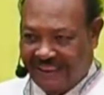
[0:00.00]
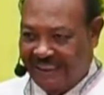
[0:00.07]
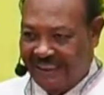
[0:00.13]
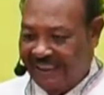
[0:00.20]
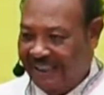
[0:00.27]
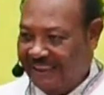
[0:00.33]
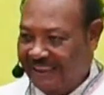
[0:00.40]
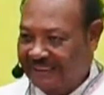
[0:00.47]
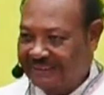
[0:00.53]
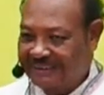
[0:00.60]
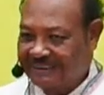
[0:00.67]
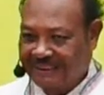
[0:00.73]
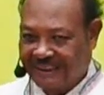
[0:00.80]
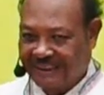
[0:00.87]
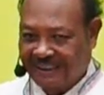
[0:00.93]
And
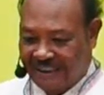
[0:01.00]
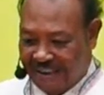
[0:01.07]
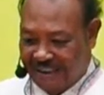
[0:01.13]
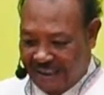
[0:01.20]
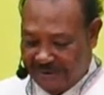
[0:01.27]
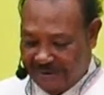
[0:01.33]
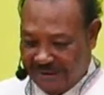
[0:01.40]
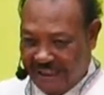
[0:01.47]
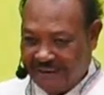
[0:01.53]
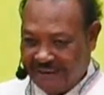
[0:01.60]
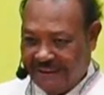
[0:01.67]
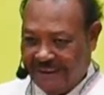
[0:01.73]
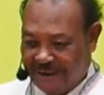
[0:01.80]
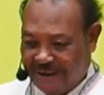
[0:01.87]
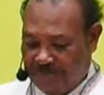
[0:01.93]
I had it in
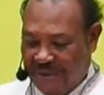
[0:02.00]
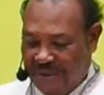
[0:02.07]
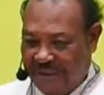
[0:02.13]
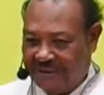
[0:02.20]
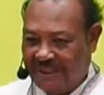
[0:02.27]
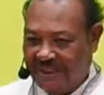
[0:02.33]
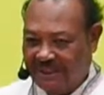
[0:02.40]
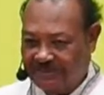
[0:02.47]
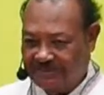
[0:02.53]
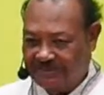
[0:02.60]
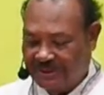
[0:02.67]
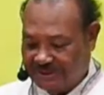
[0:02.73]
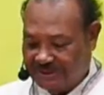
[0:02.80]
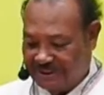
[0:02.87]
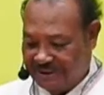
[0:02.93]
a bag down the front
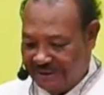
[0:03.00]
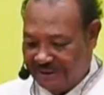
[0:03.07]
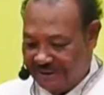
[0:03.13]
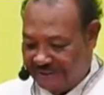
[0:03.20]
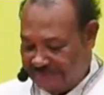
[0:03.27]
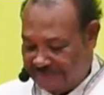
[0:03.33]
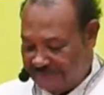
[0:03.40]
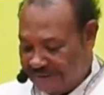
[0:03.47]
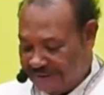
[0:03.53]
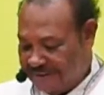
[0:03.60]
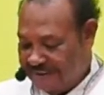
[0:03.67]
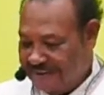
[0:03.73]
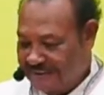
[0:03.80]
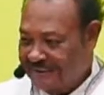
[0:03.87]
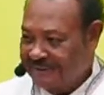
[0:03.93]
the uh,
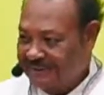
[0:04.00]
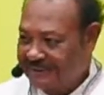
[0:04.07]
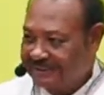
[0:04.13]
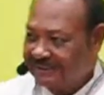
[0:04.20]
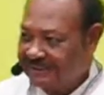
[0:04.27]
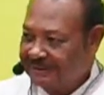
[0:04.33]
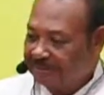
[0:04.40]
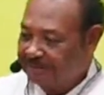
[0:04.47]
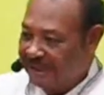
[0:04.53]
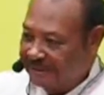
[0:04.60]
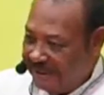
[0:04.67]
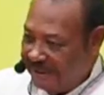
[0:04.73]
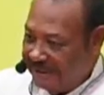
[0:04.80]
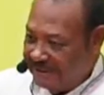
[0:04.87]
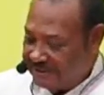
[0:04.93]
my
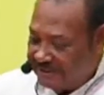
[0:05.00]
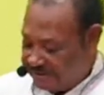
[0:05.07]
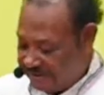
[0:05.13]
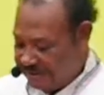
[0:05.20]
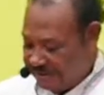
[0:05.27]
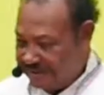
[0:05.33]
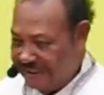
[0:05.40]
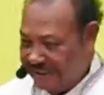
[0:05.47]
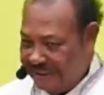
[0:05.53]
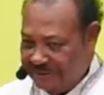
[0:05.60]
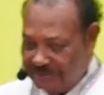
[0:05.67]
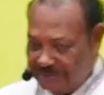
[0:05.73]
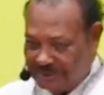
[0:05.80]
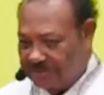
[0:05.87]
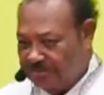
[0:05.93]
desk, and he
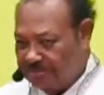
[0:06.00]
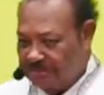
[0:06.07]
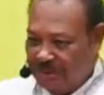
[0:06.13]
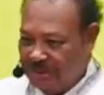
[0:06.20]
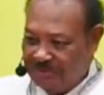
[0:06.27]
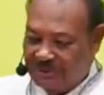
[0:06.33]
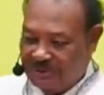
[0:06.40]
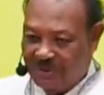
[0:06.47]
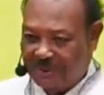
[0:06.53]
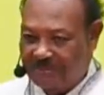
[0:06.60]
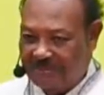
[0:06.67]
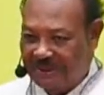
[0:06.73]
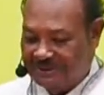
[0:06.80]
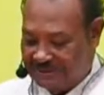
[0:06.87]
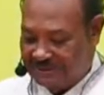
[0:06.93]
was moving all
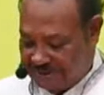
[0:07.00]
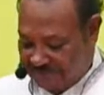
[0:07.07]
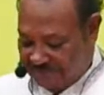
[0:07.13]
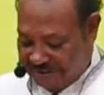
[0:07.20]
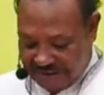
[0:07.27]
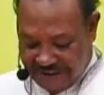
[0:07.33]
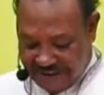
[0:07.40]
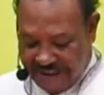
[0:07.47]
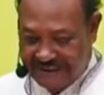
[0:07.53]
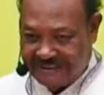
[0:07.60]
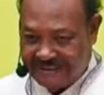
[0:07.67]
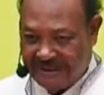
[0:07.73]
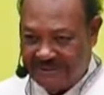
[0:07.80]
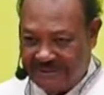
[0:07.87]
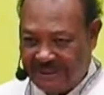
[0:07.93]
about. So when the ladies came
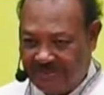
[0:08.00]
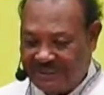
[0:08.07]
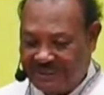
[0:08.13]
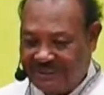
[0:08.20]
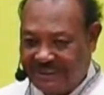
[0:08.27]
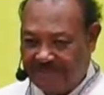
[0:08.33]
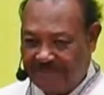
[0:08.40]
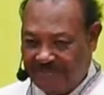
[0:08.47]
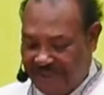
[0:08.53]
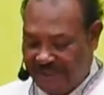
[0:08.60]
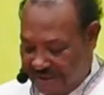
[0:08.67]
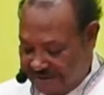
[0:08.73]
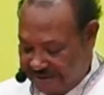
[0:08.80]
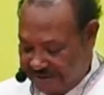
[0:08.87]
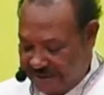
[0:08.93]
and said, "What's in that bag?" I
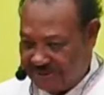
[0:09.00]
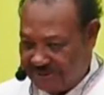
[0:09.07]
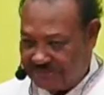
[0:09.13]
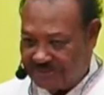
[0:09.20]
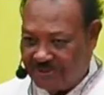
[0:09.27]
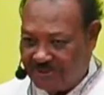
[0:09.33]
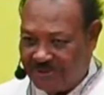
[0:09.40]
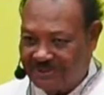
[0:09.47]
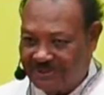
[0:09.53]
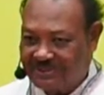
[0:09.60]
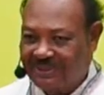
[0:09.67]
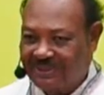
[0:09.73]
said, "It's frogs."